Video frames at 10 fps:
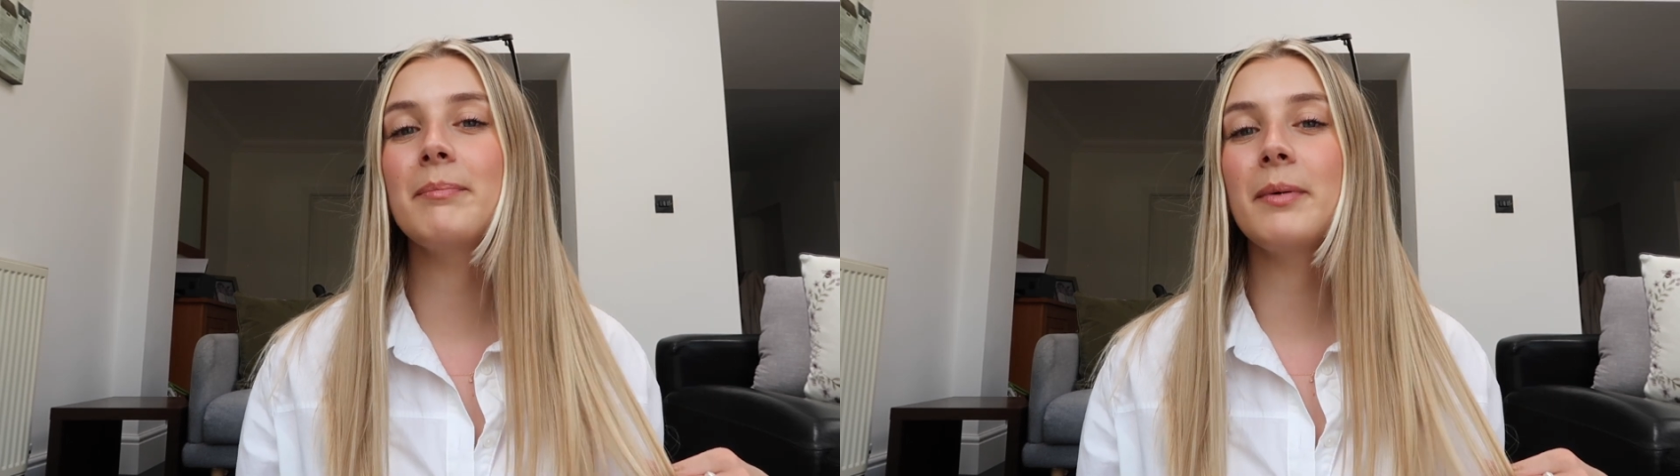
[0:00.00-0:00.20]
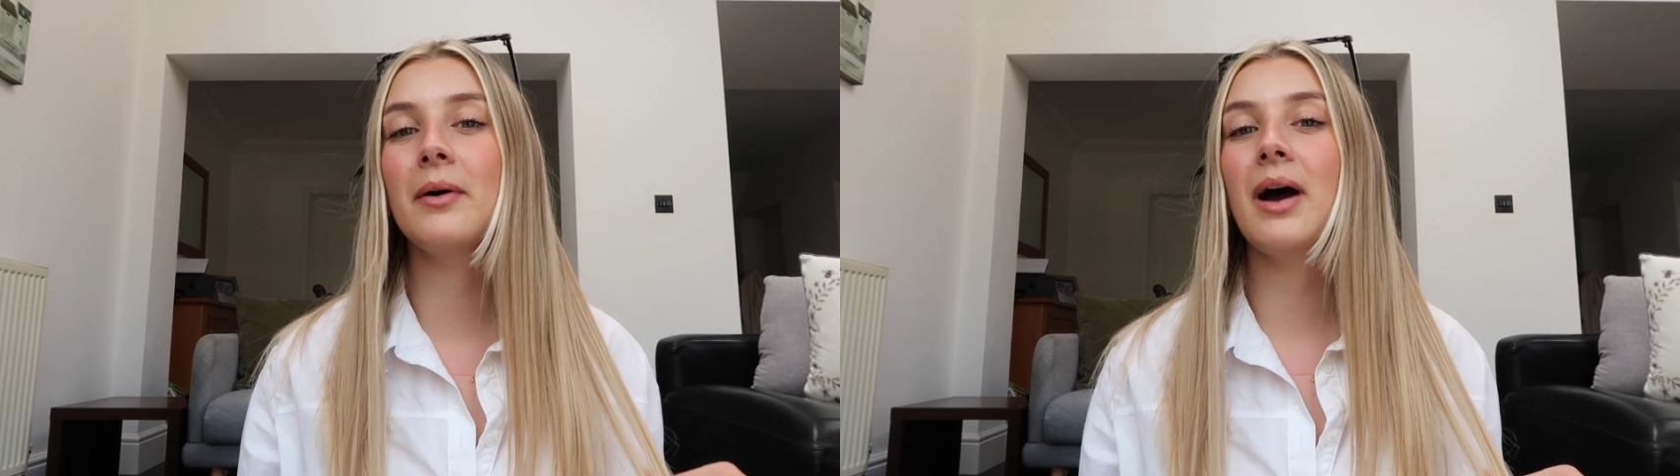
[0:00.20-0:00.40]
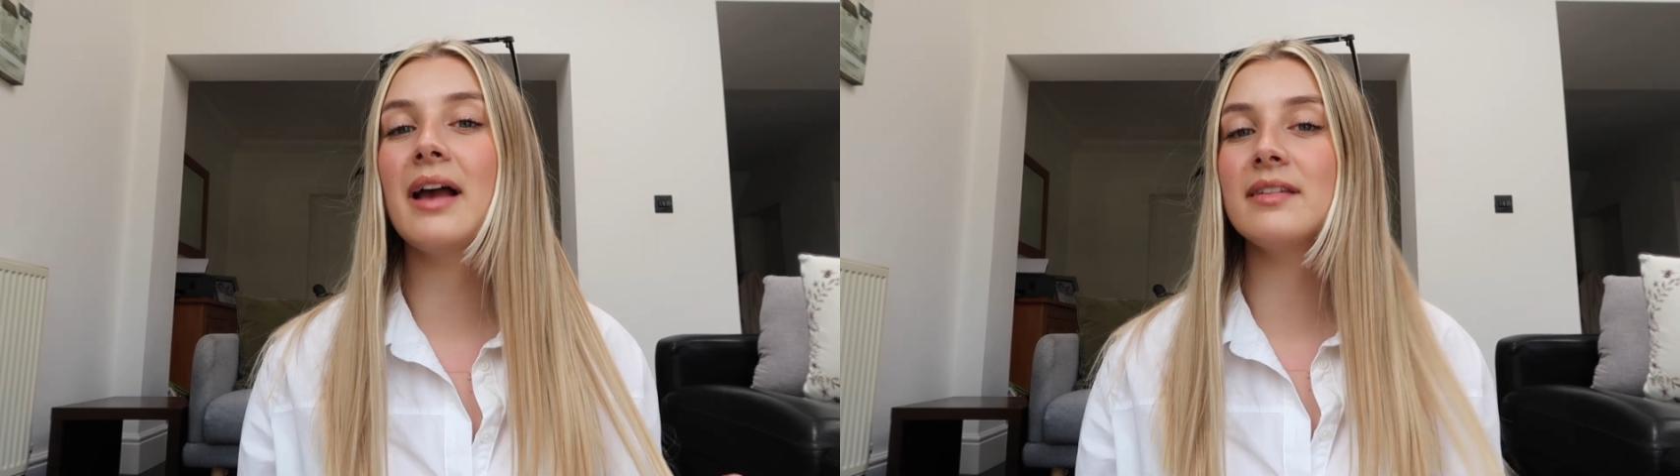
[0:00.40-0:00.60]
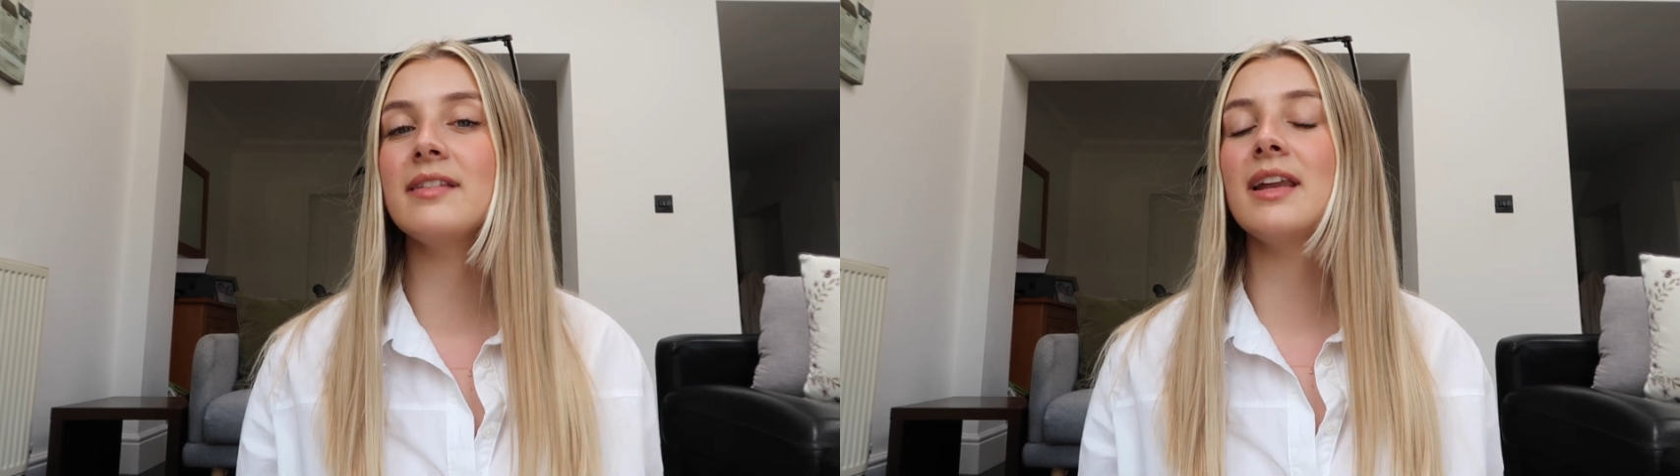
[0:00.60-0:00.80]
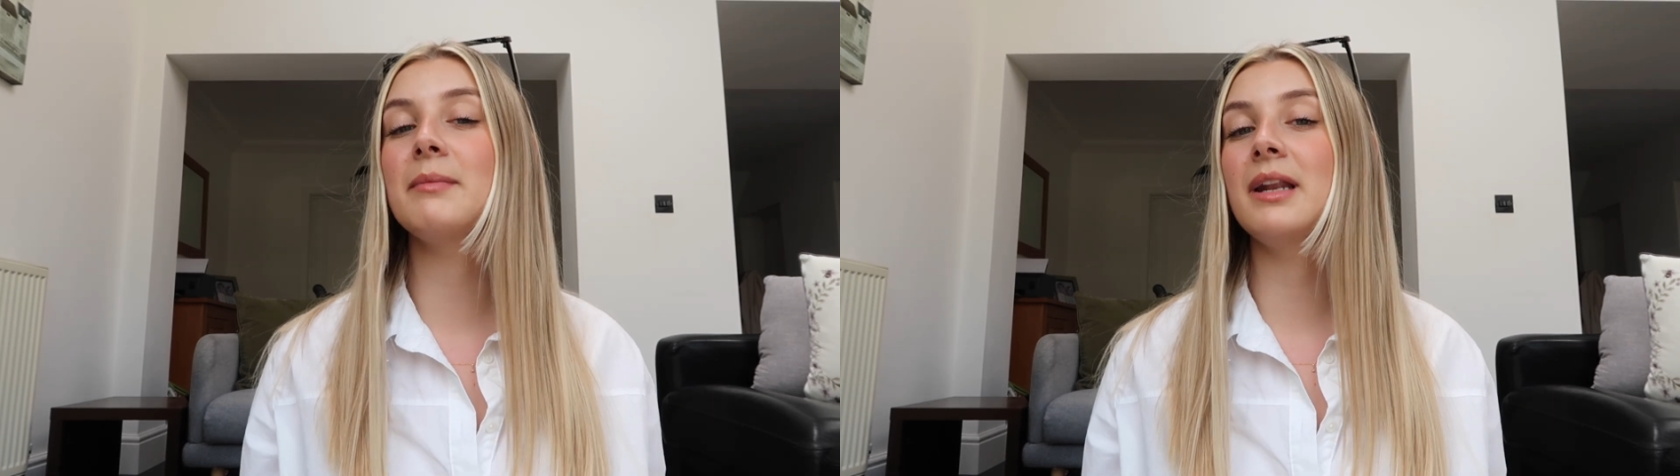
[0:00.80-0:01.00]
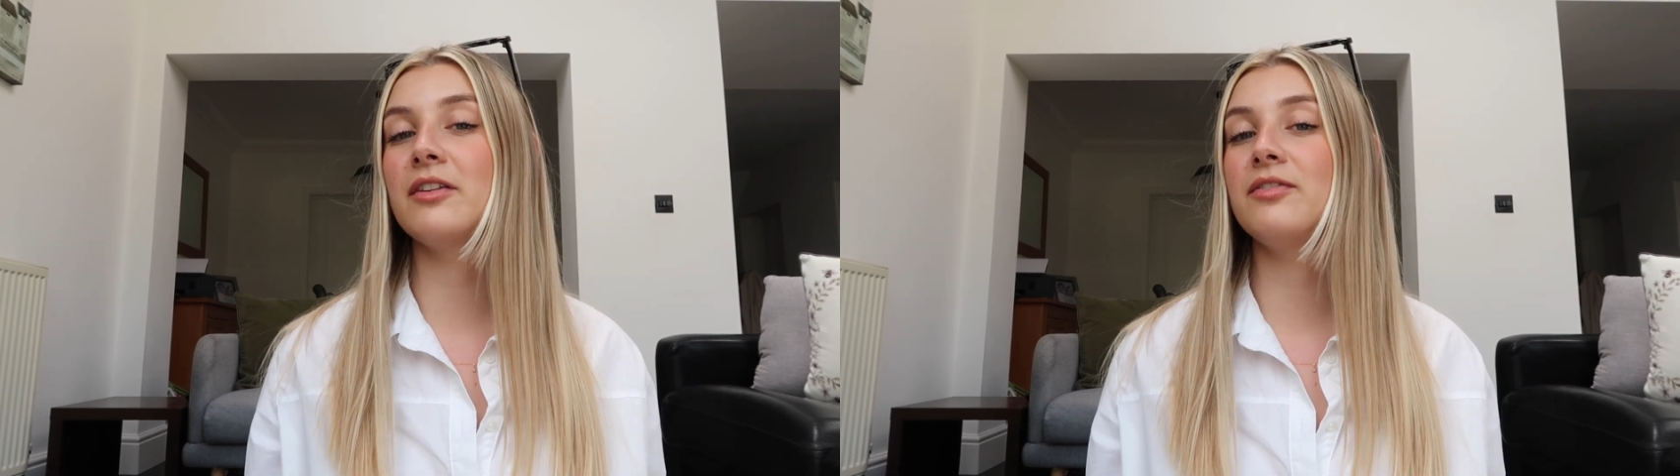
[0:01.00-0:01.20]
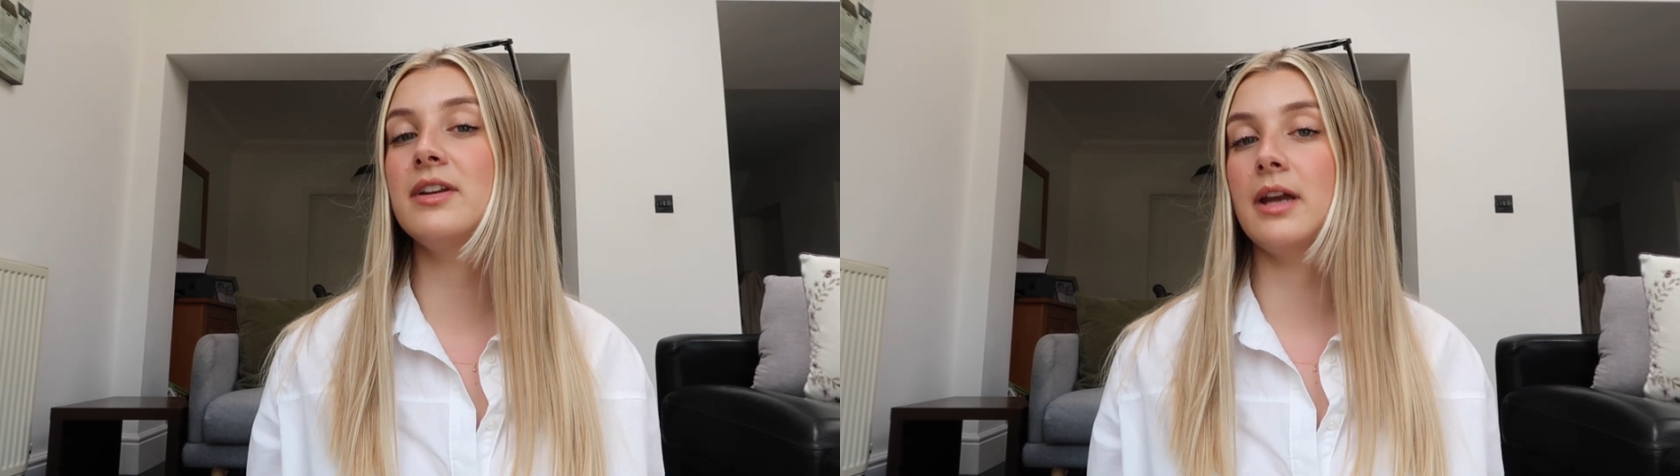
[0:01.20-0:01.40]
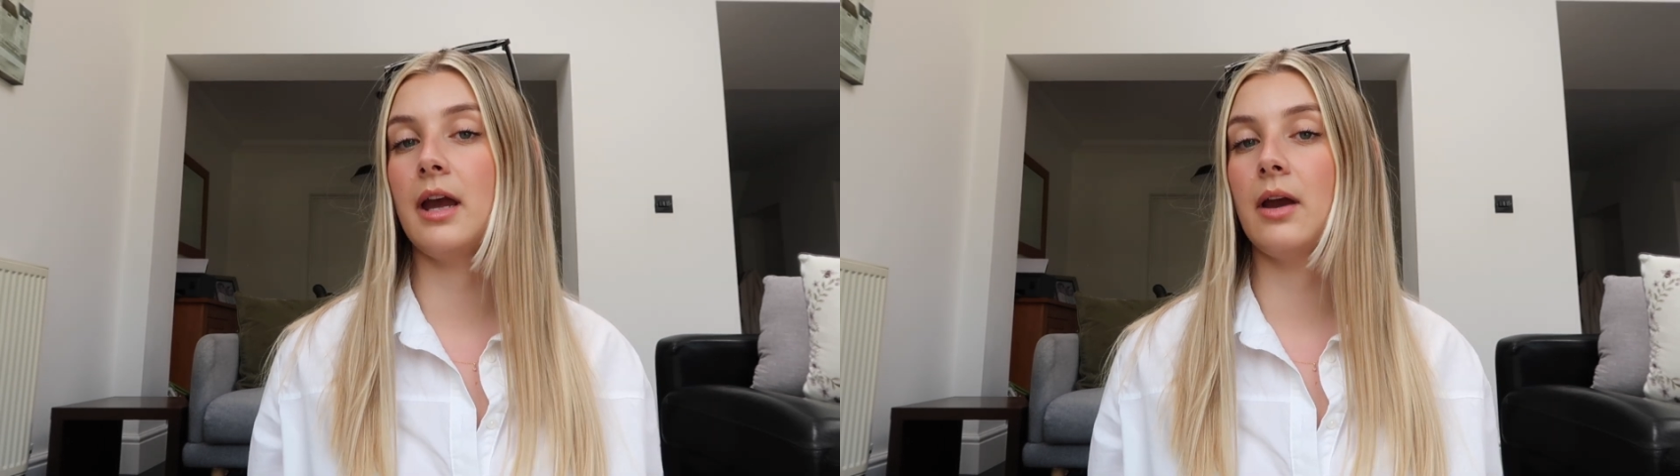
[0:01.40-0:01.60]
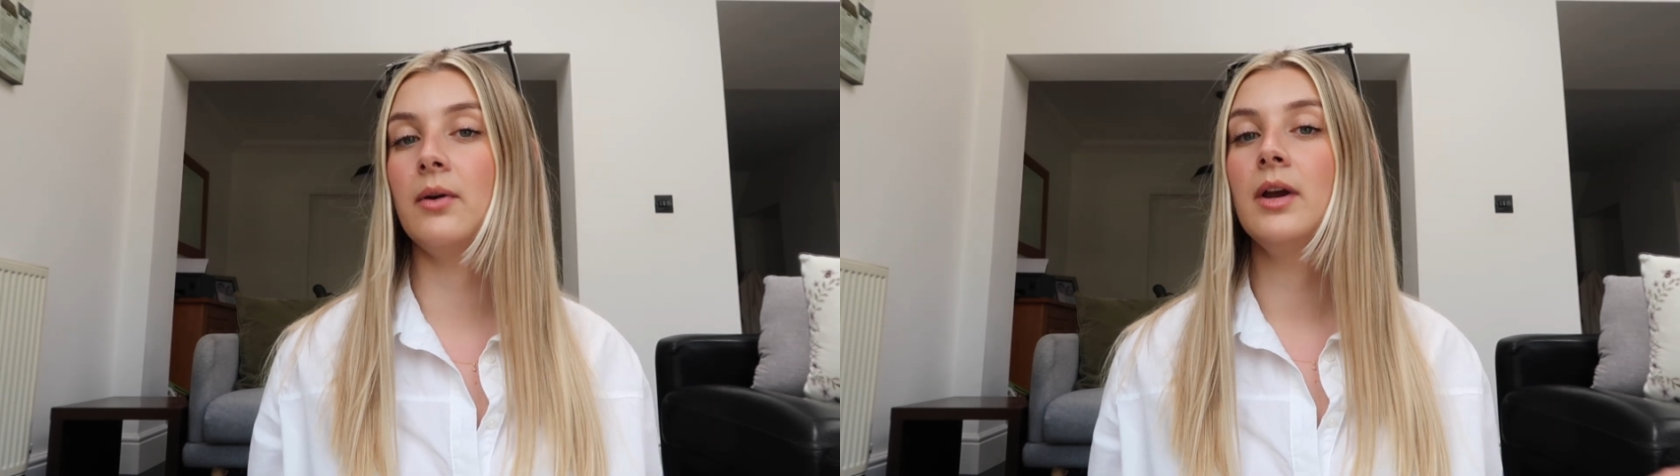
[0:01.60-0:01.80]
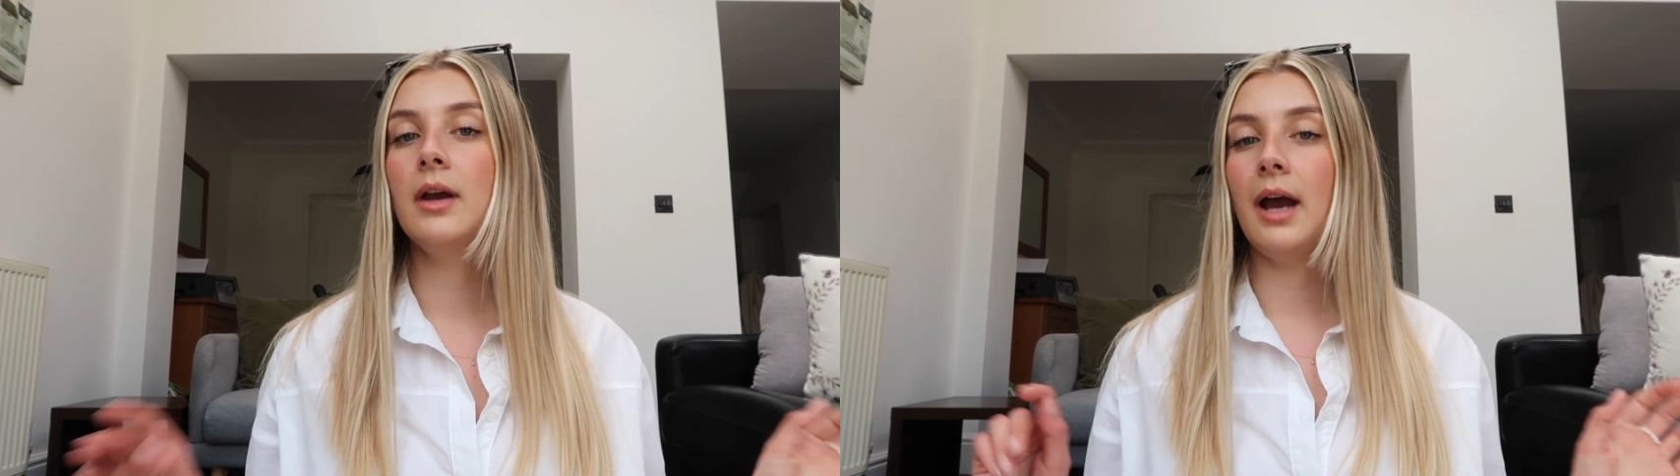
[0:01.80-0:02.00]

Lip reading: but as I said in my last video,